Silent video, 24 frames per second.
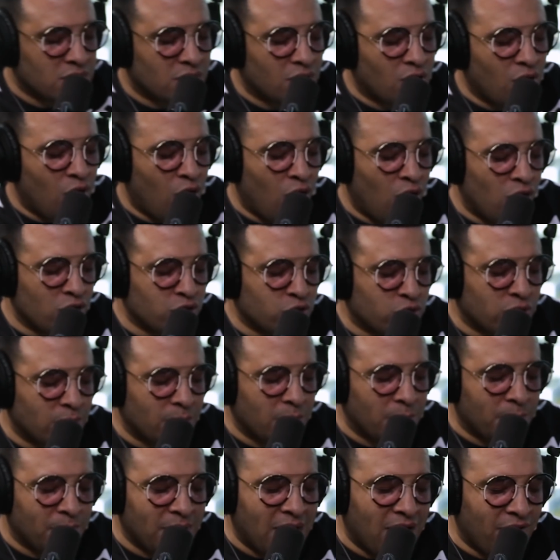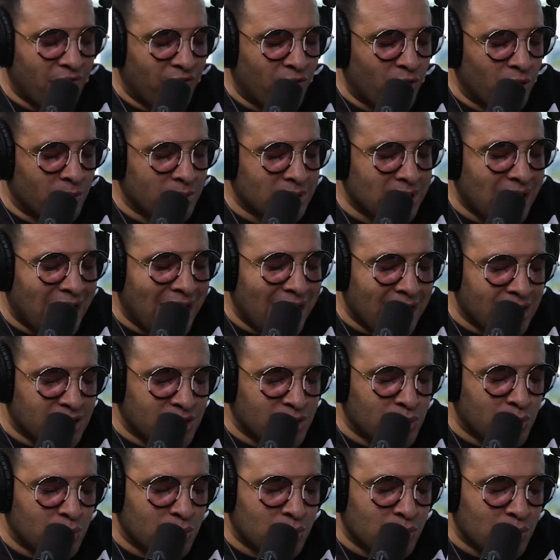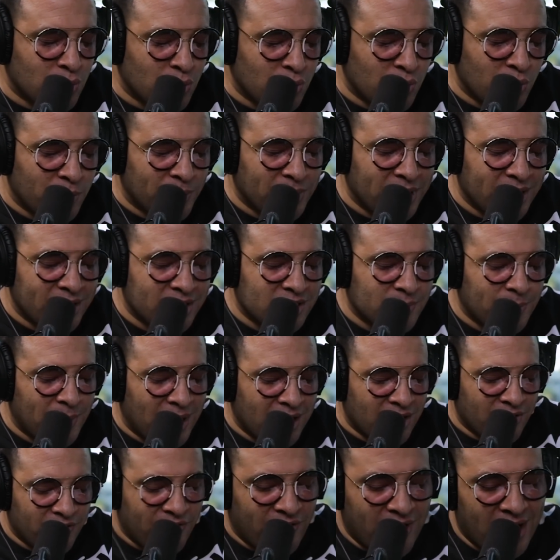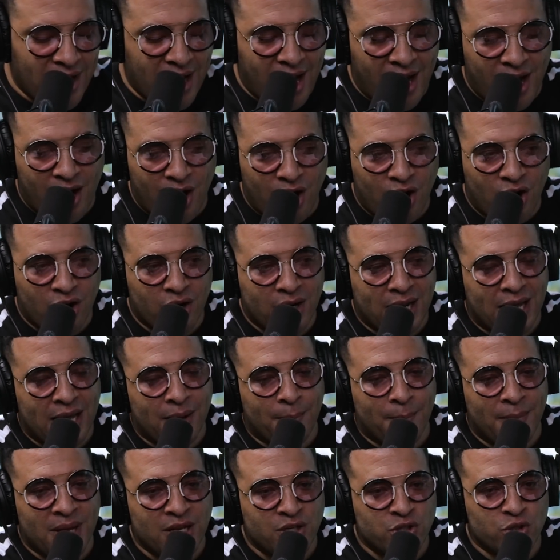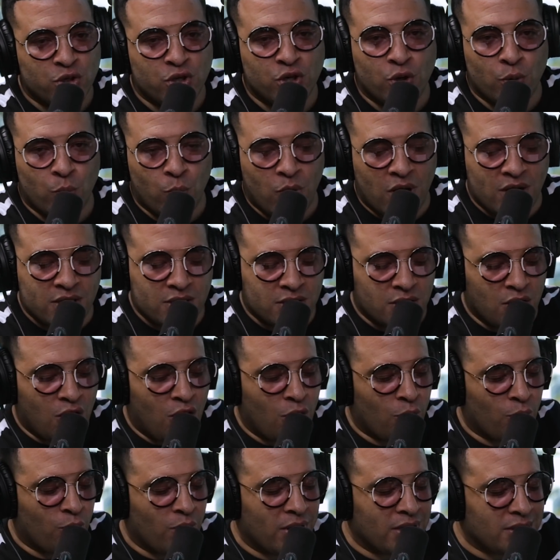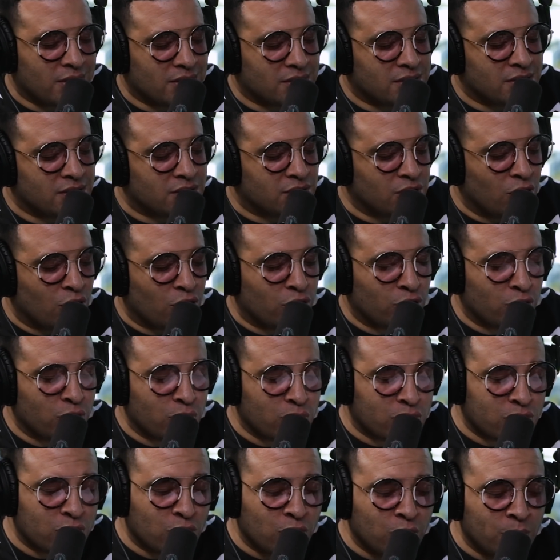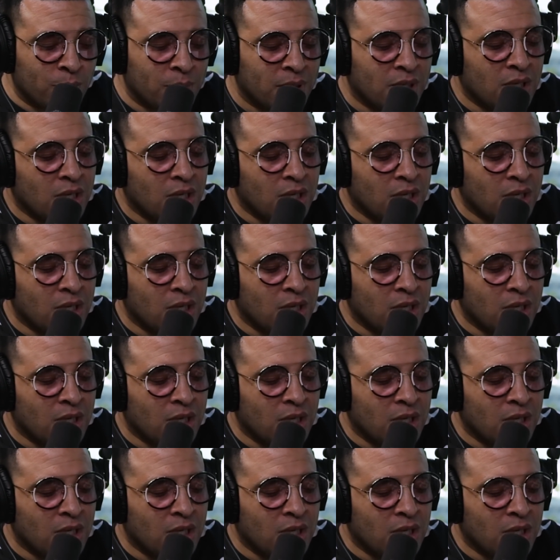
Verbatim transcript: us on all streaming platforms iTunes, Google Play, Spotify, iHeart, and make sure you're watching our recklessness on YouTube.